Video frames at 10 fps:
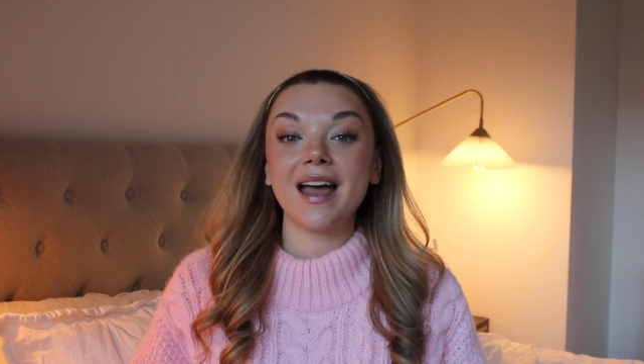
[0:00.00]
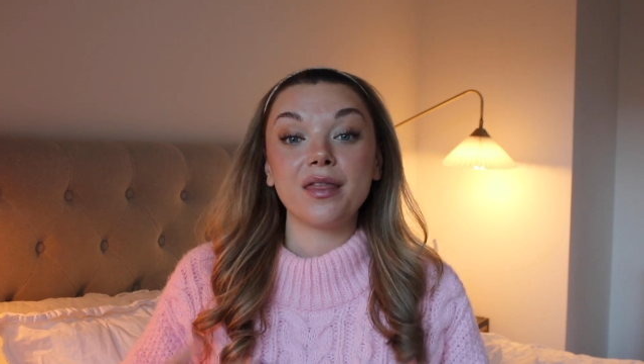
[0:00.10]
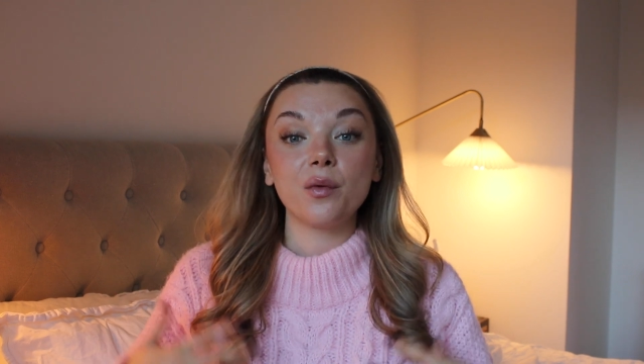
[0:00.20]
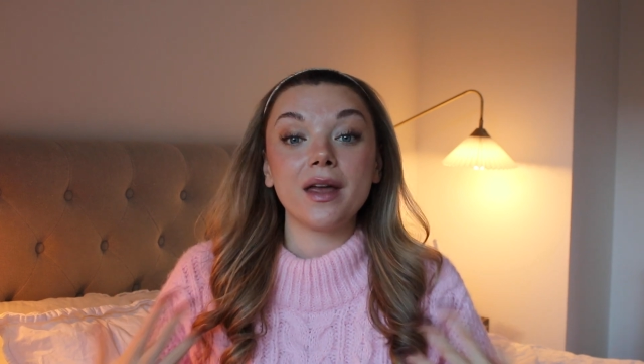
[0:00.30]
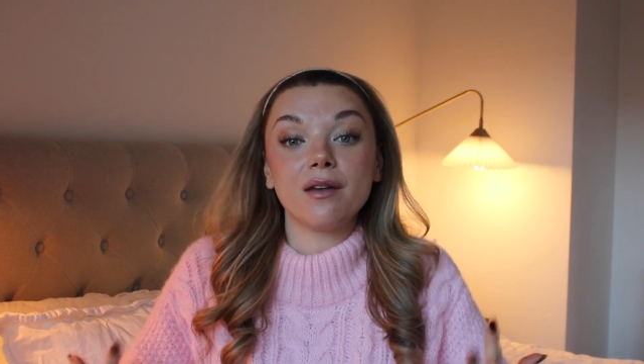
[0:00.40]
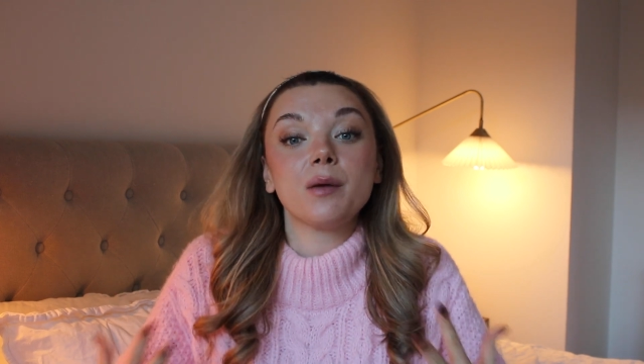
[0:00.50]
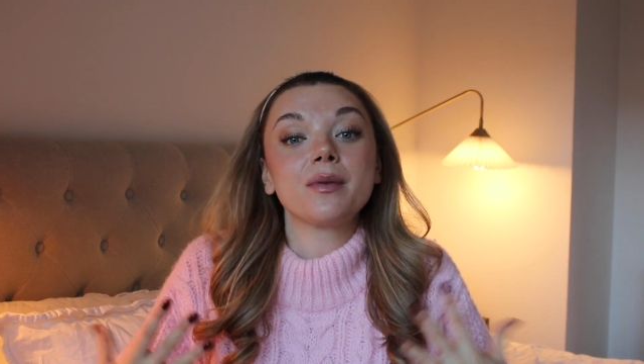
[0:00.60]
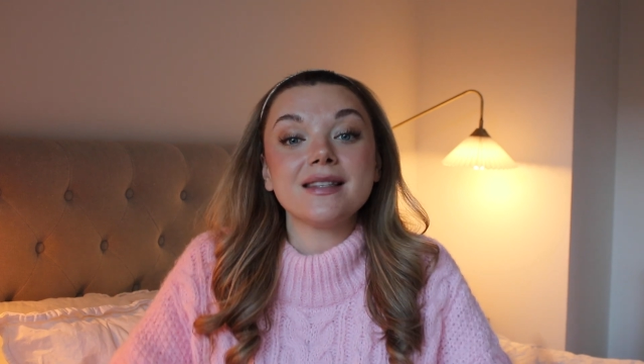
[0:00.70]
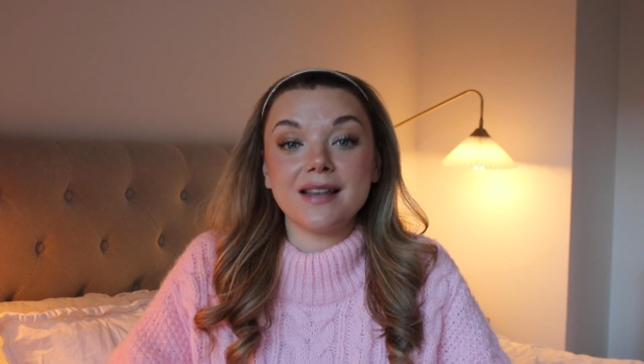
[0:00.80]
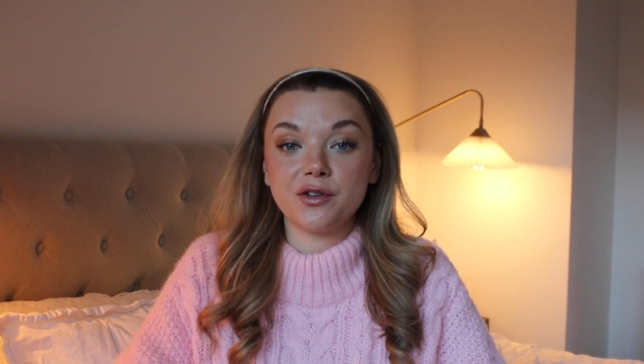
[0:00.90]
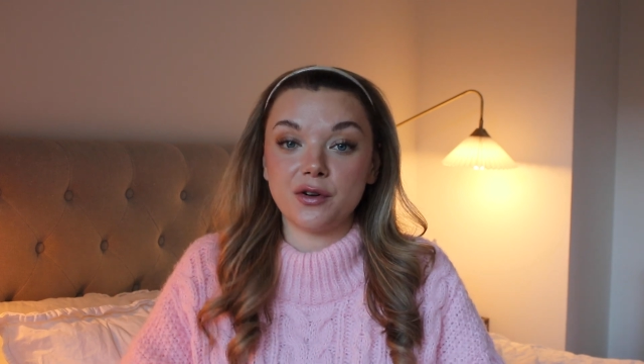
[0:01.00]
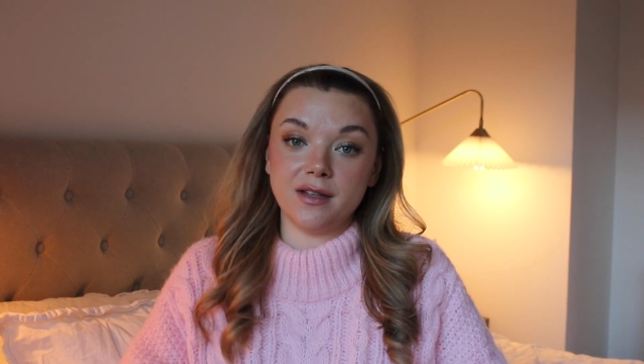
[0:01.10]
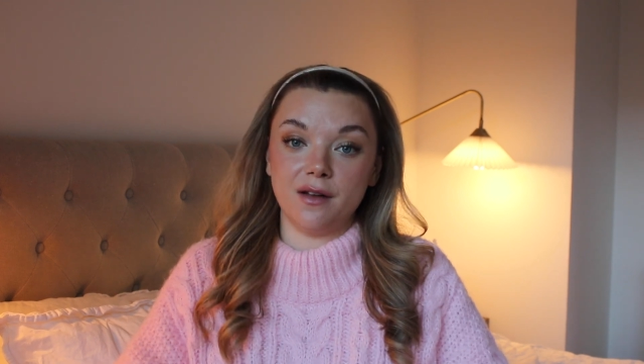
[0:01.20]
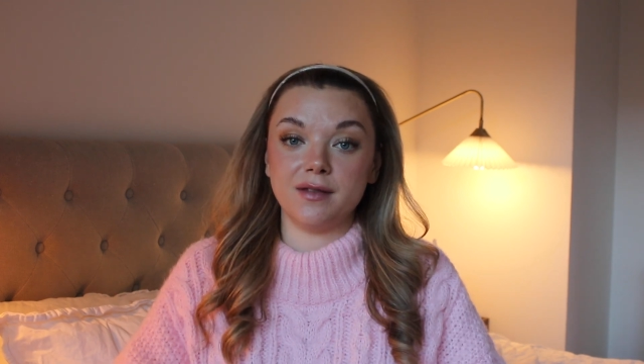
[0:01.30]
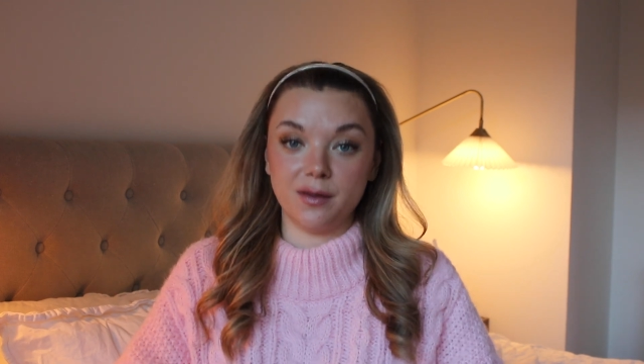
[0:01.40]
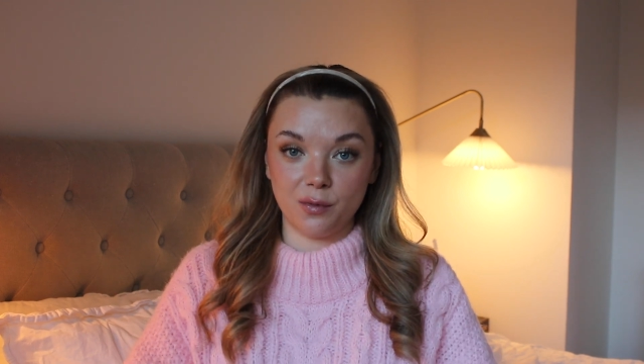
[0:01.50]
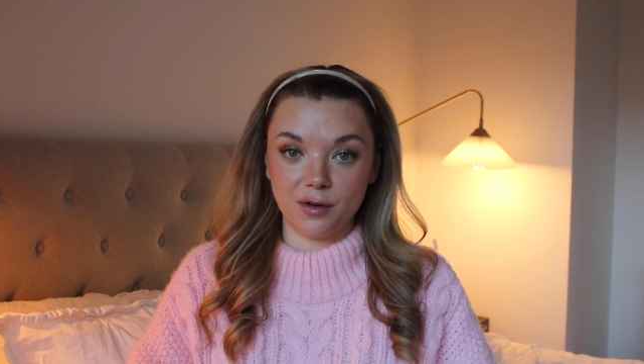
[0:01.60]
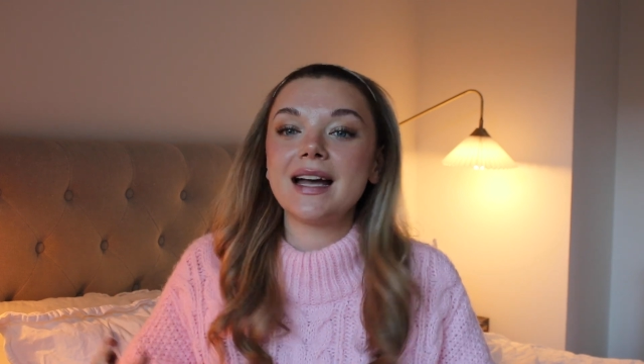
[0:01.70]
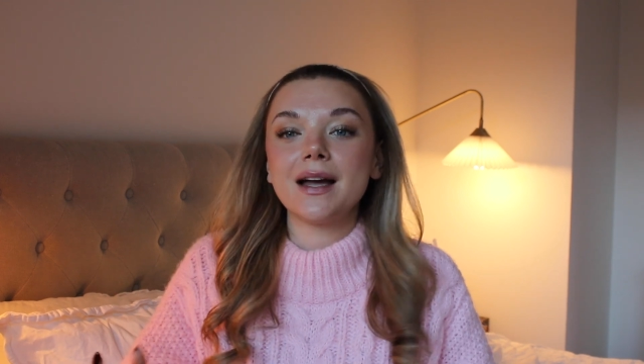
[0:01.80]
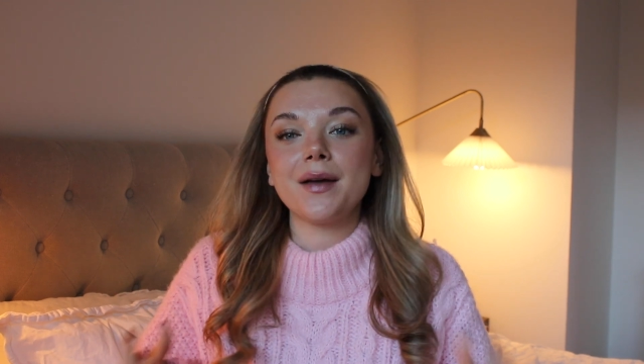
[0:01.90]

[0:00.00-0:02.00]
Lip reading: and the way that we present ourselves in the world.